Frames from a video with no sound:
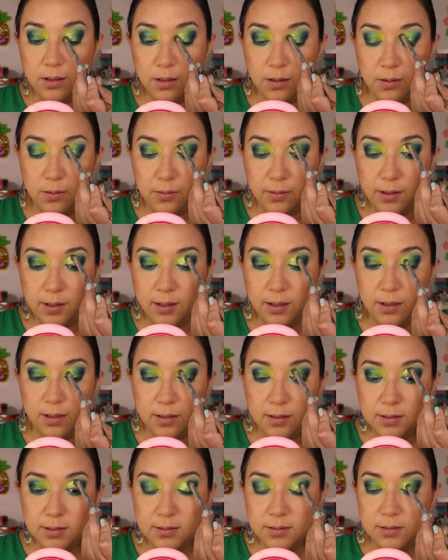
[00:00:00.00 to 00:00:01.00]
Oh
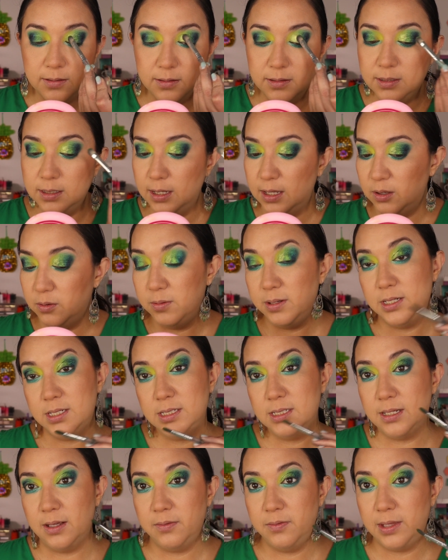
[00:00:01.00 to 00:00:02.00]
yeah. See how we
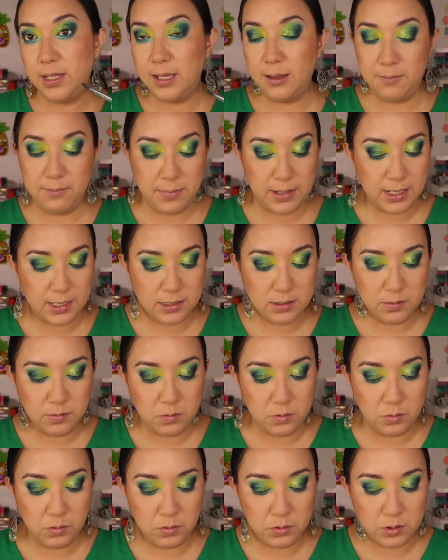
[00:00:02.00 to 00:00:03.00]
just have like a mix of
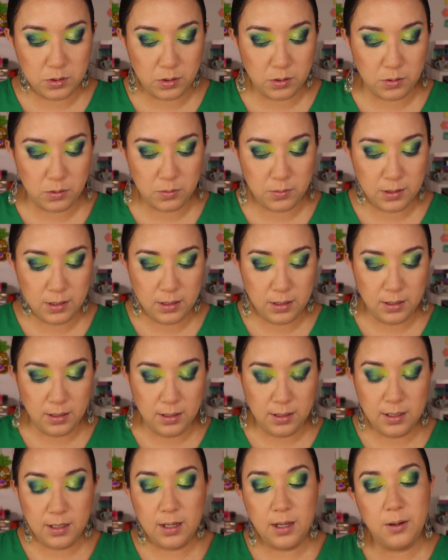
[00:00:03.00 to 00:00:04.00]
cool tone
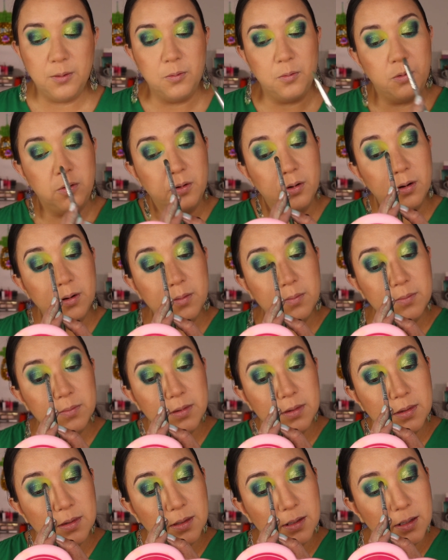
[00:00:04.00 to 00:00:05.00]
and
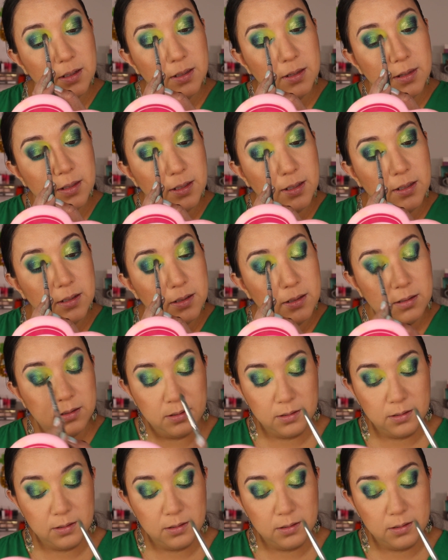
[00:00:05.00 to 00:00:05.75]
warmth? I think